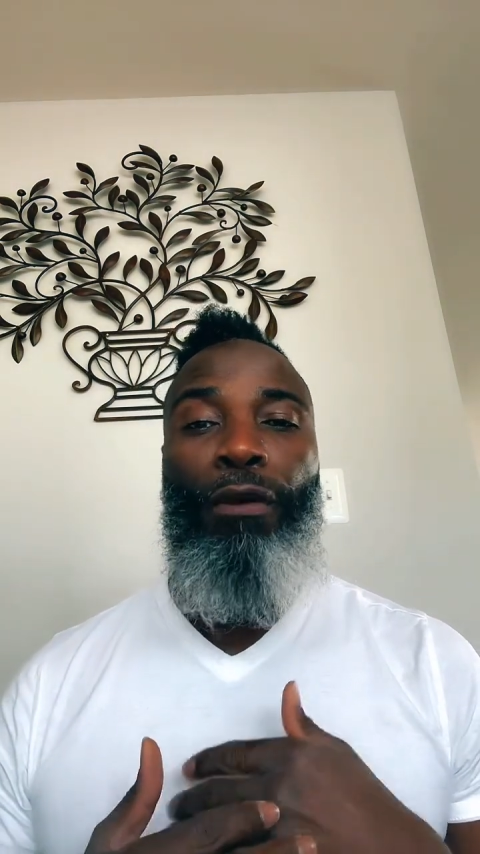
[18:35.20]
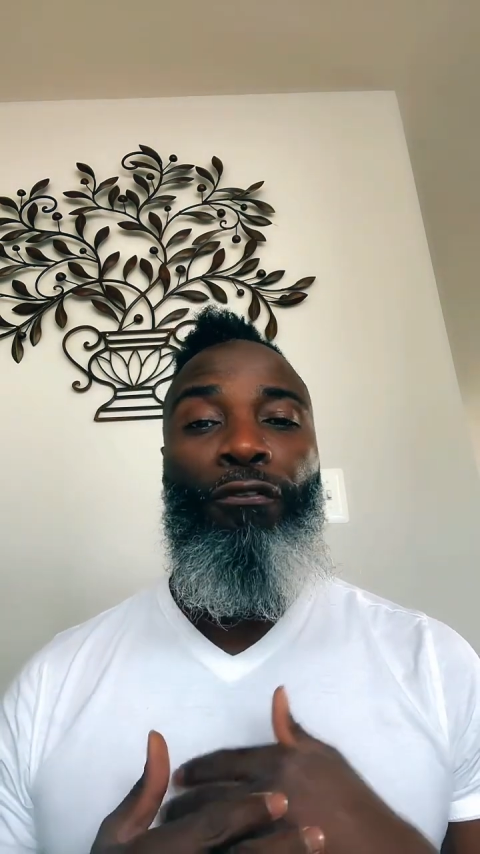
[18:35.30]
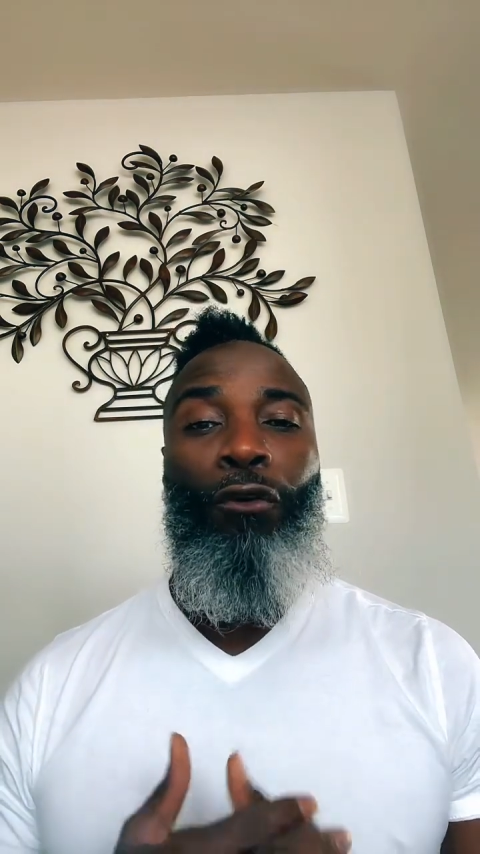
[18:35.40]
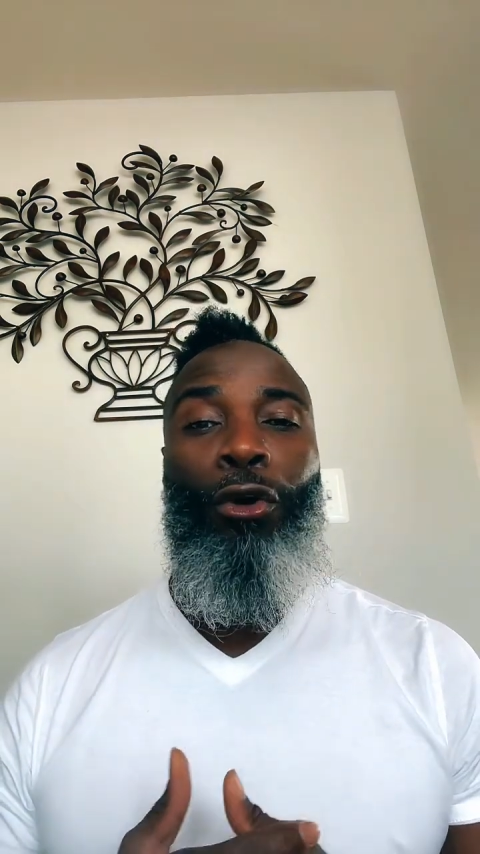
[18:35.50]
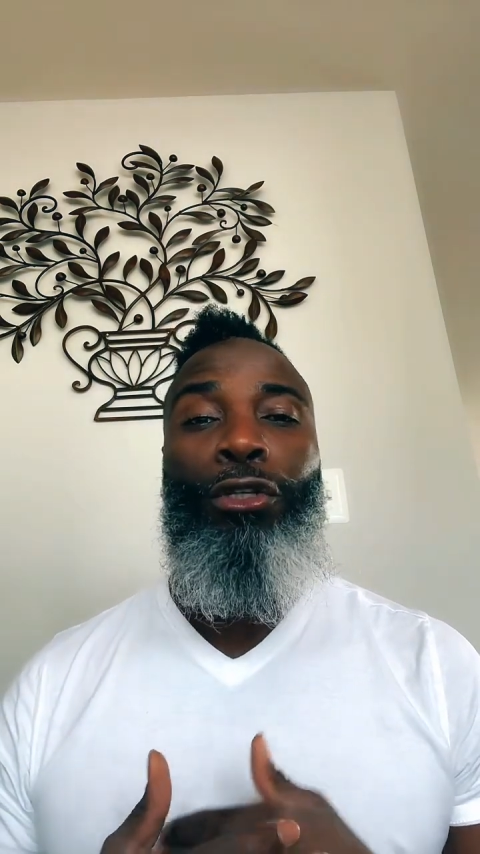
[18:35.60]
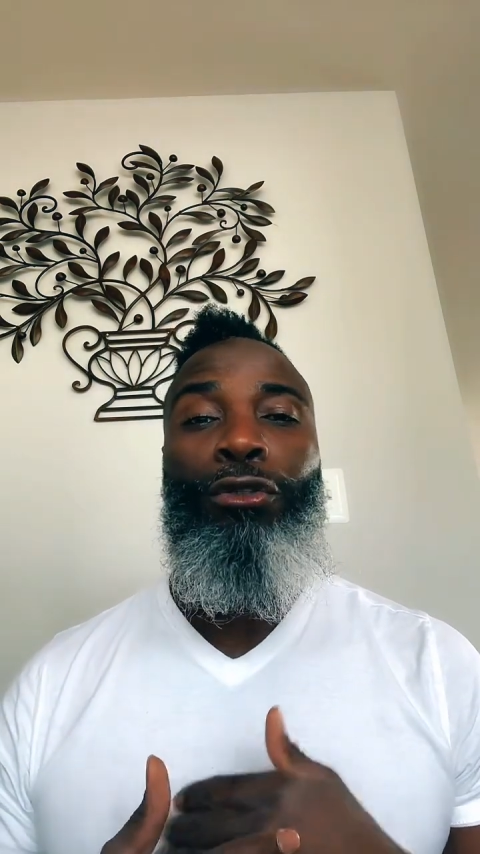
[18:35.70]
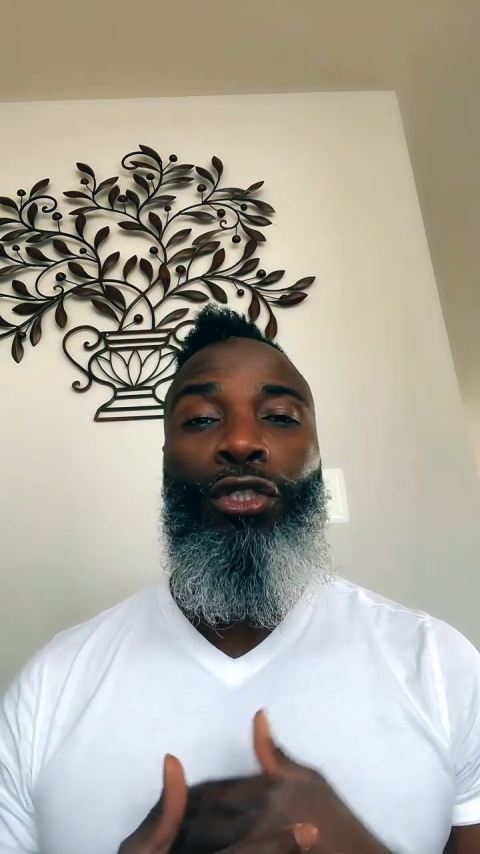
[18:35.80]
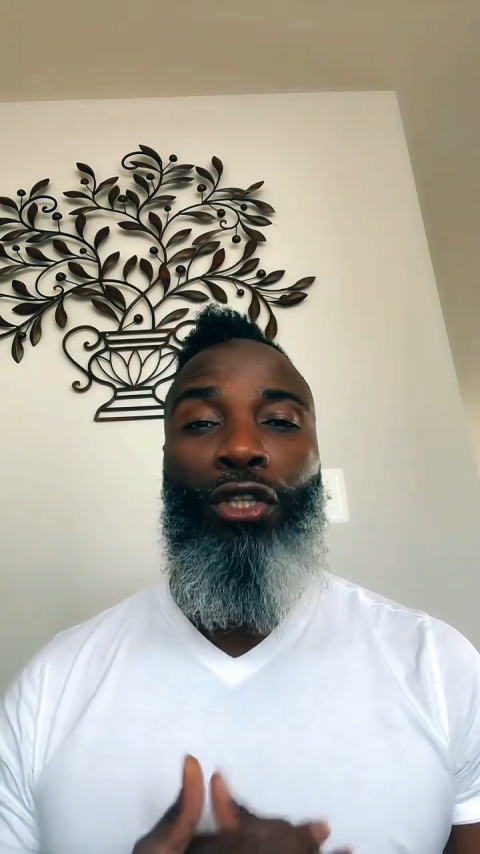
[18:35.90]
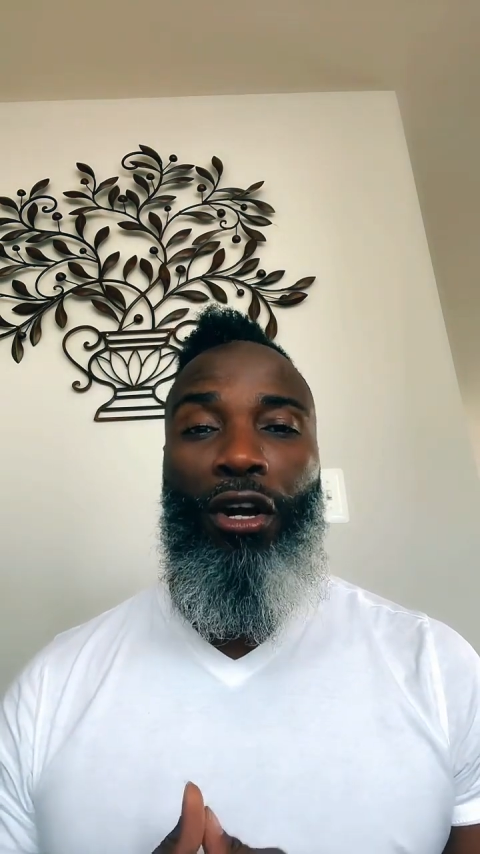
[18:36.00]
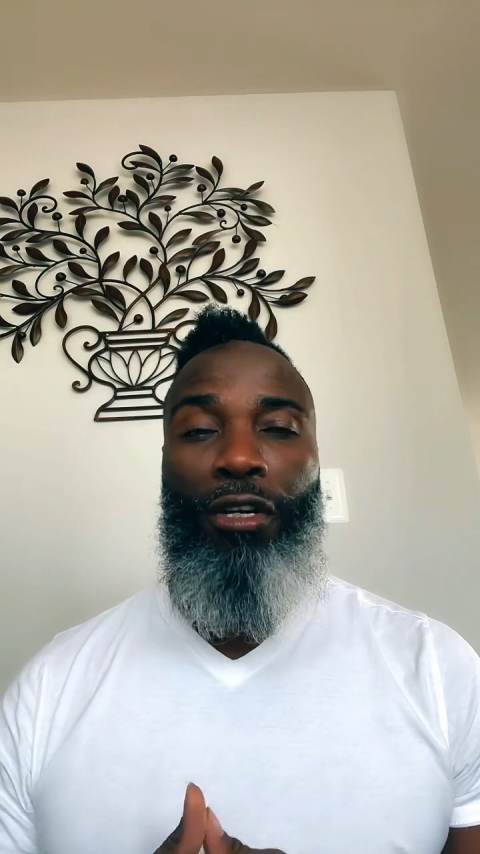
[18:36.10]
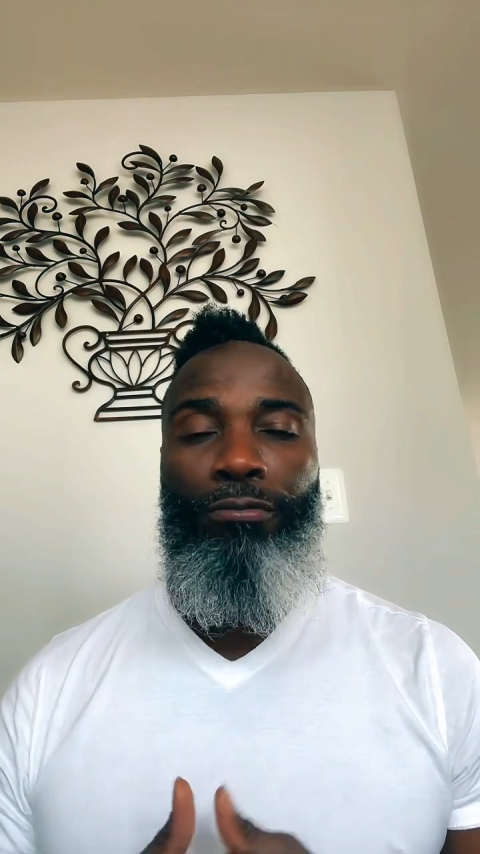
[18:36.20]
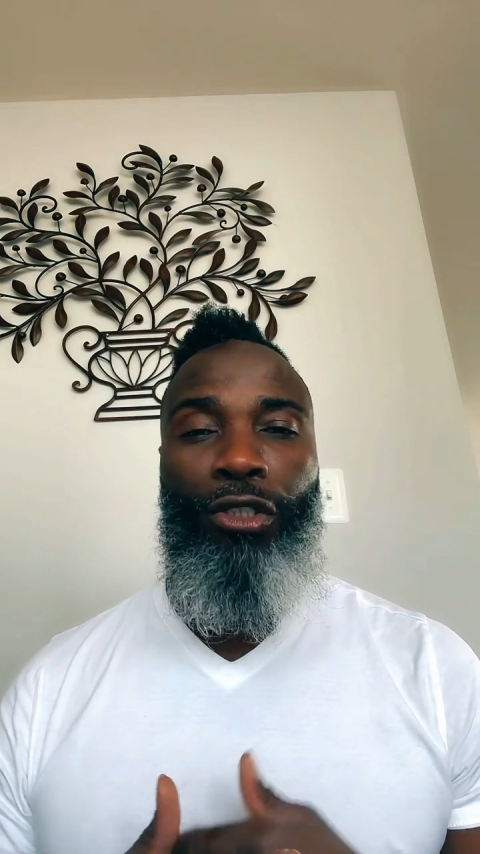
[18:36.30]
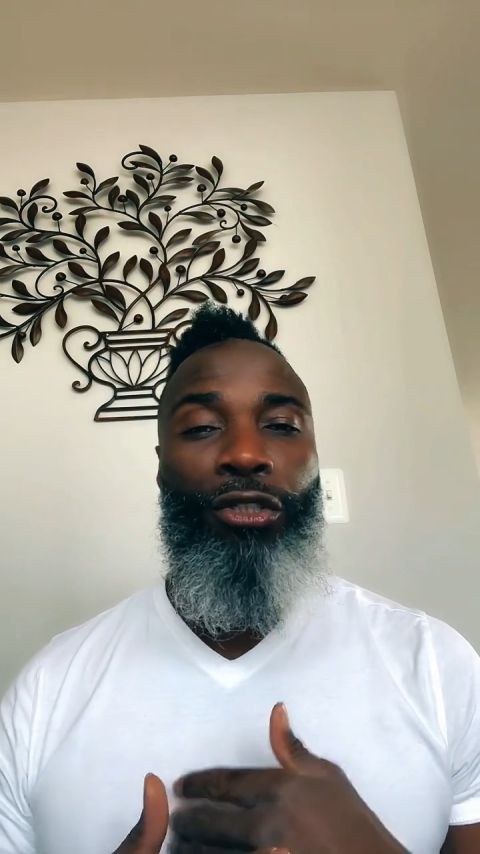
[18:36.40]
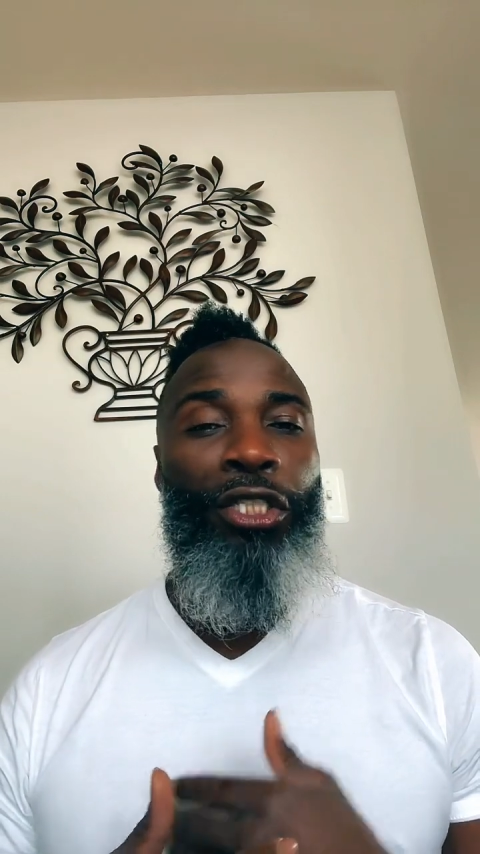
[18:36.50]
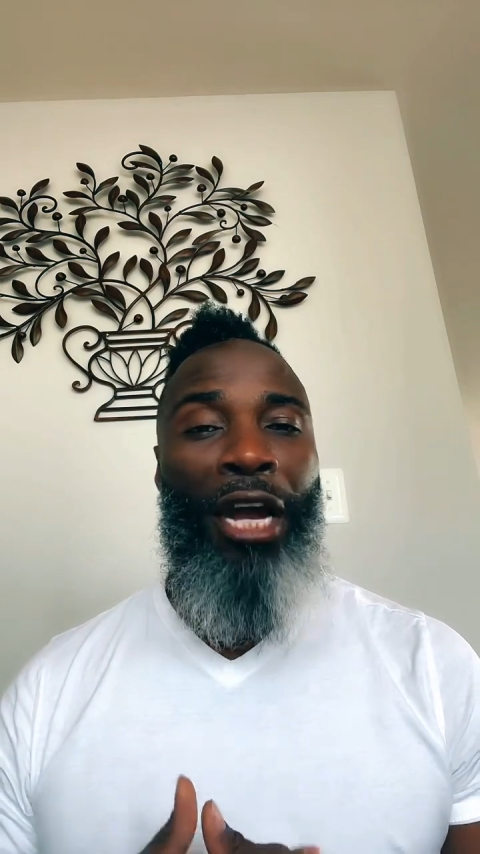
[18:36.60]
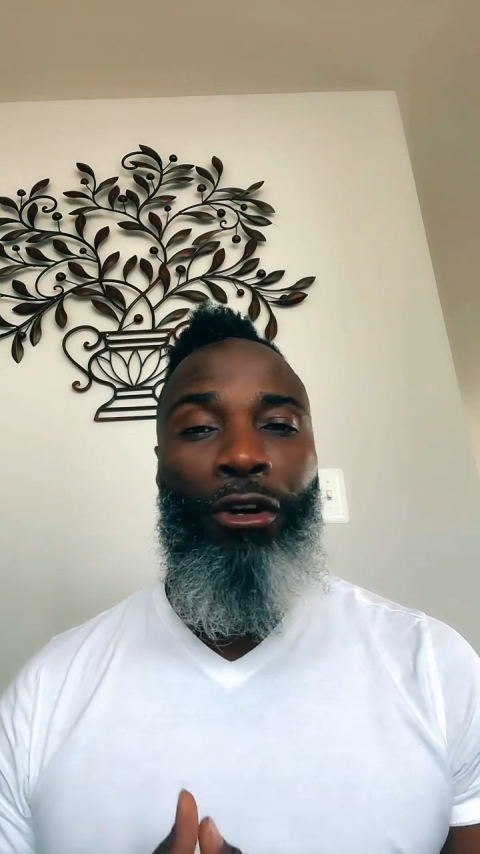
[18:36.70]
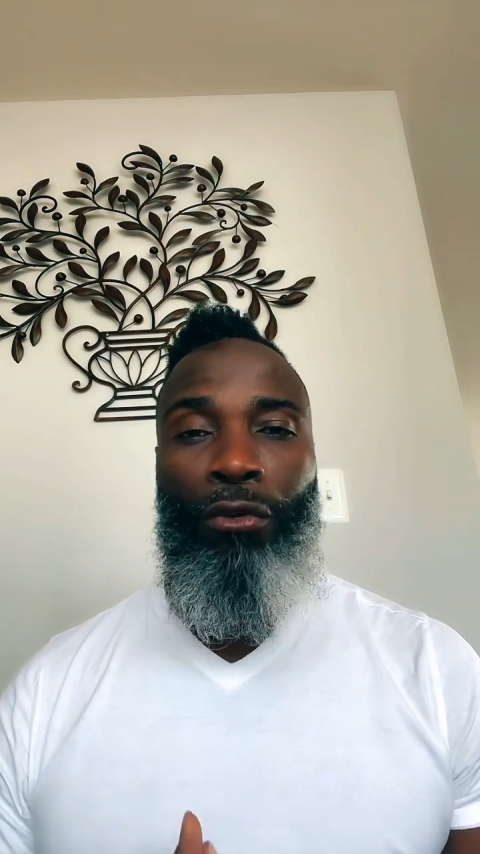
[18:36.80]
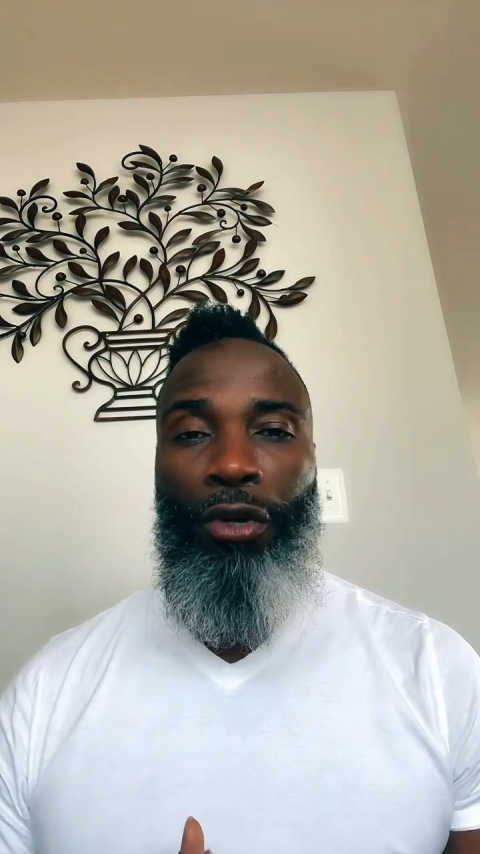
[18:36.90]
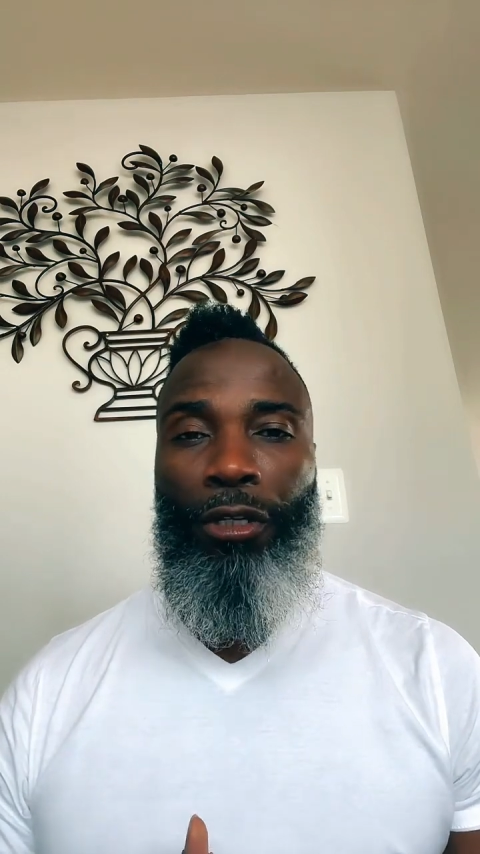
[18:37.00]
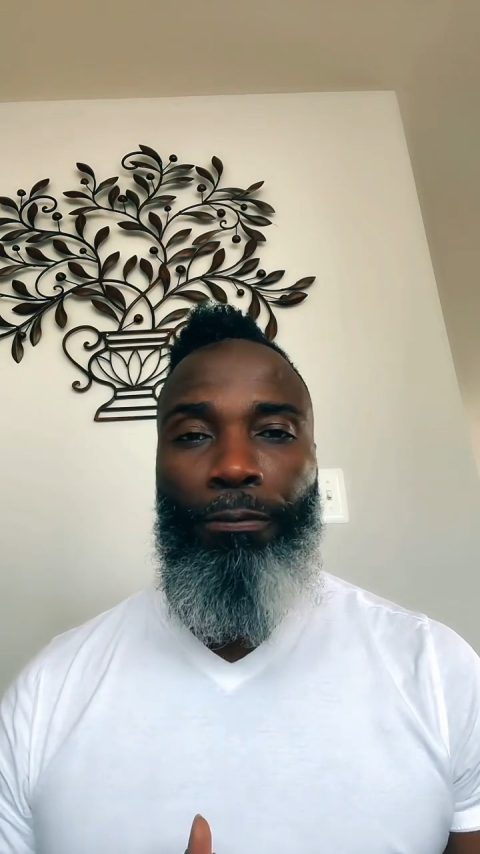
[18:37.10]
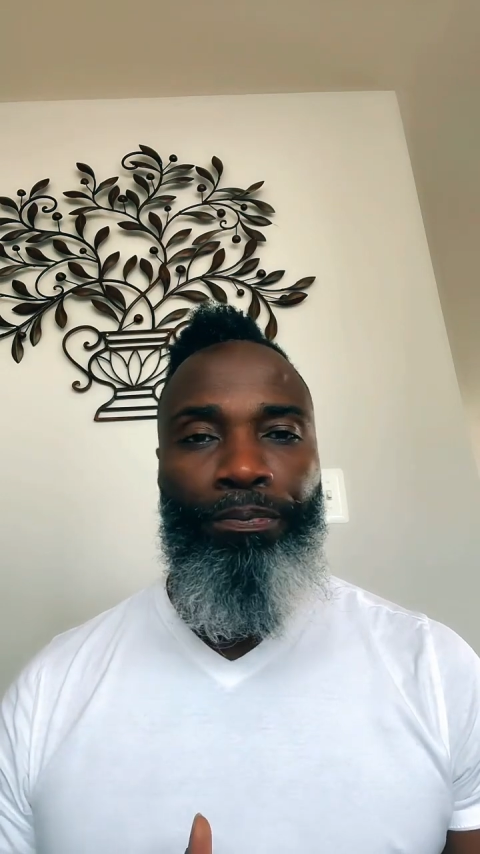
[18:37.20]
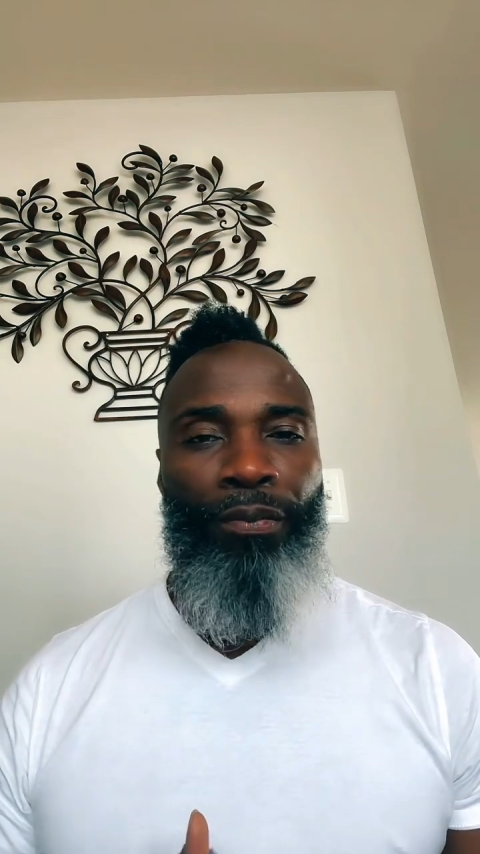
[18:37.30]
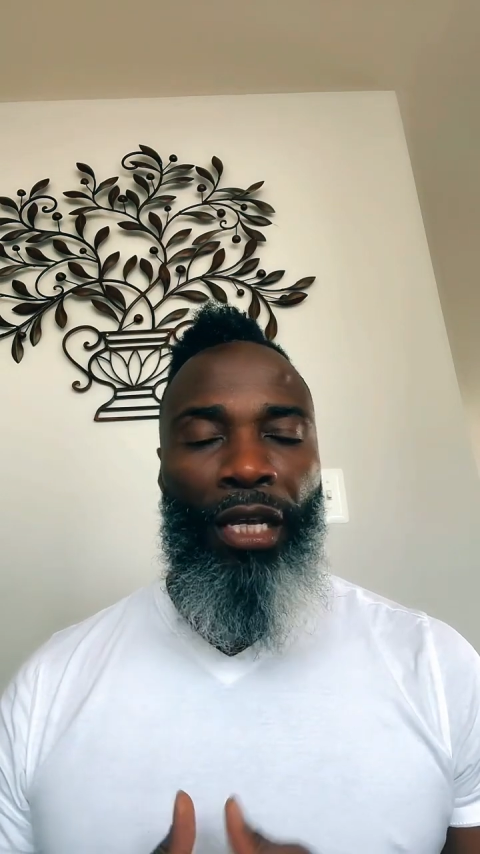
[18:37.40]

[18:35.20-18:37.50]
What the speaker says: before you start your shadow work.